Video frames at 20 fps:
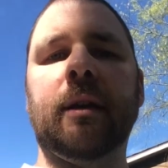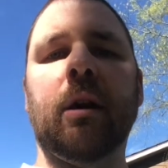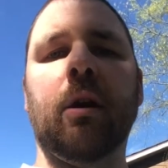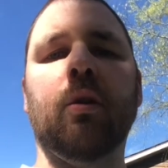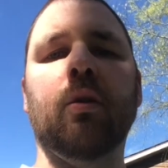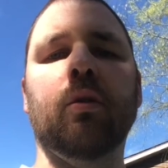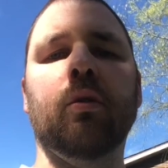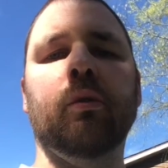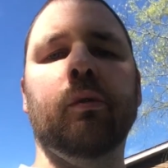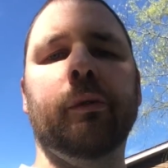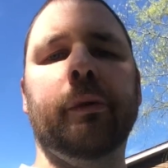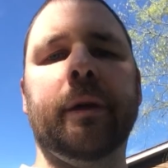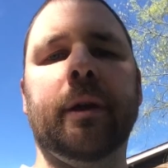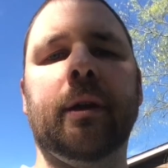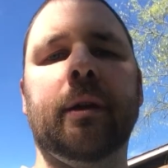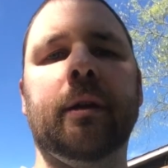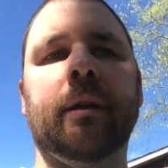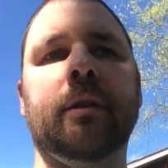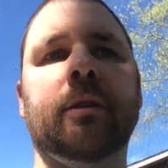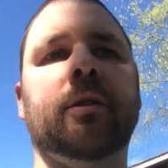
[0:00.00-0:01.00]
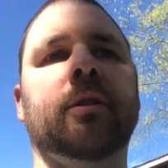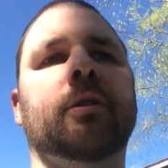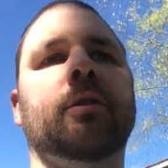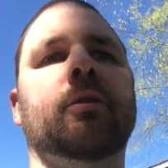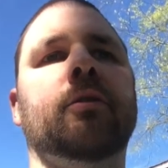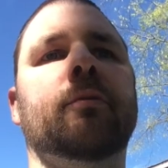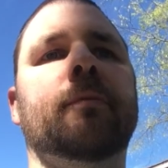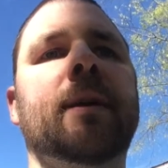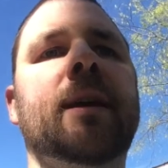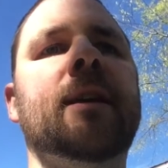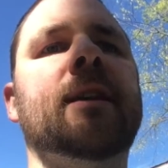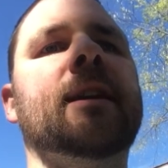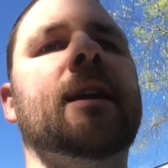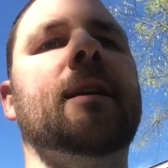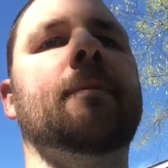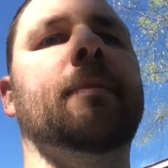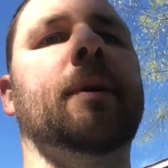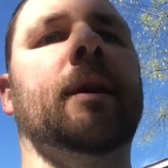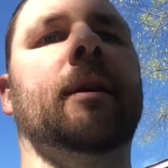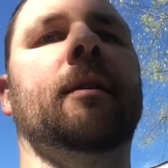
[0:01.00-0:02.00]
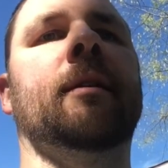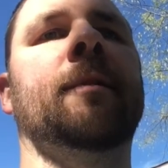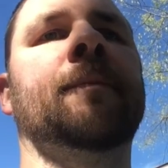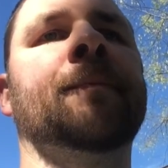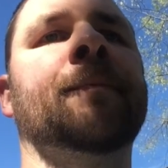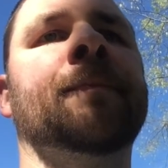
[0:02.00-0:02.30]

goal into beekeeping.